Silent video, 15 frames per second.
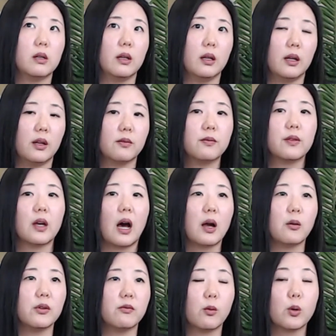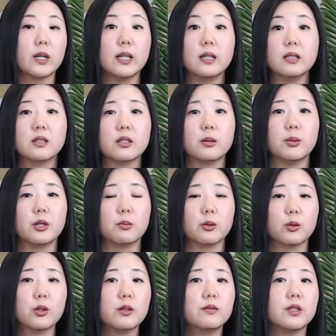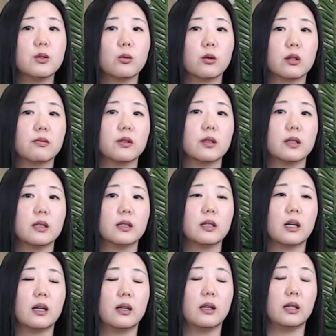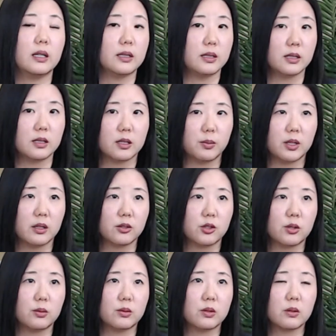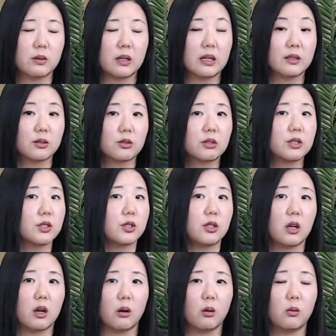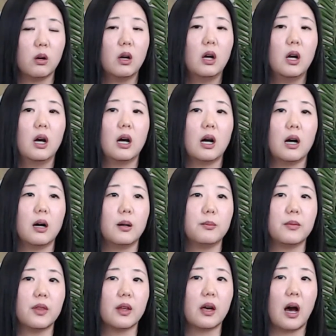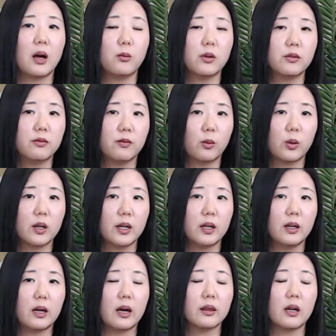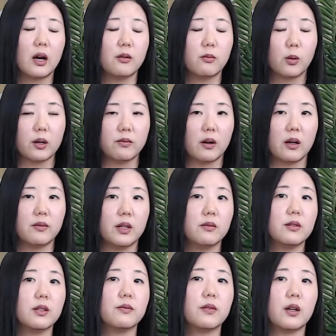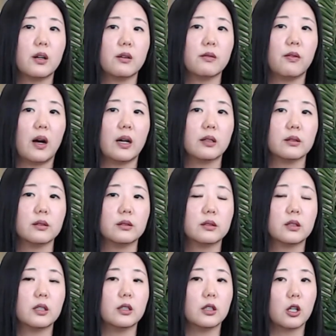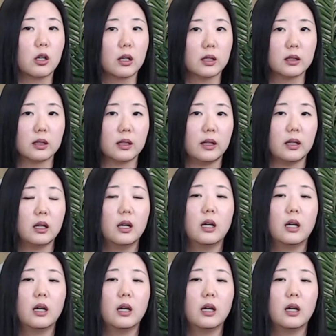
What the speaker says: if the I-140 needs to be approved in order for the EAD to be issued. So the answer is no. The I-140 and the I-485, even if they are filed concurrently,